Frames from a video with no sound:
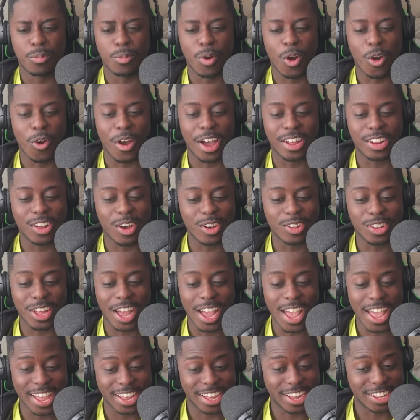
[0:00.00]
Bro, I
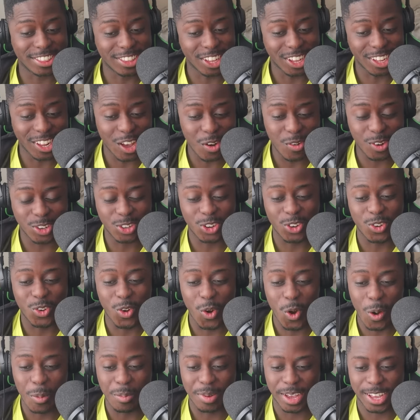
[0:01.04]
thought, hey, I thought that was a
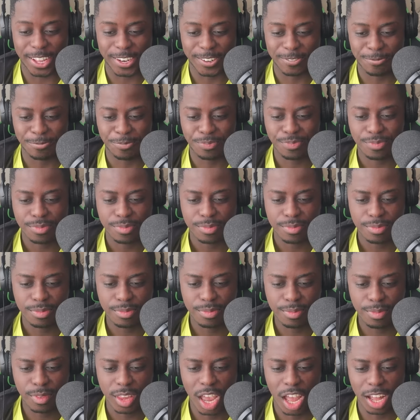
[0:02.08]
goal, man.
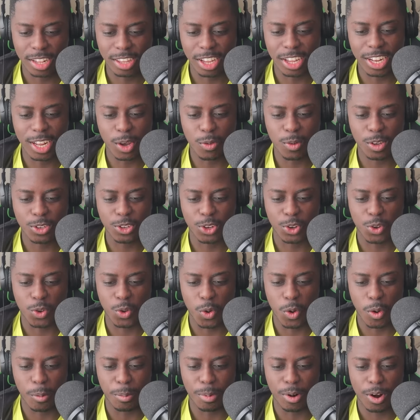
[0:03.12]
I thought that was a
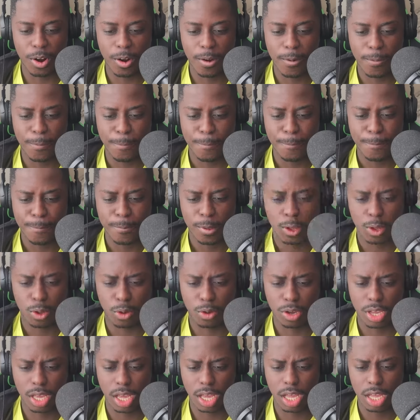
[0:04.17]
goal, bro.
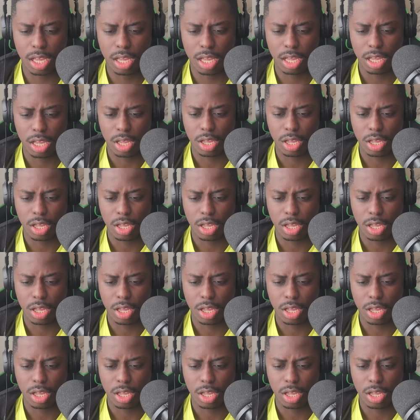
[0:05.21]
Okay.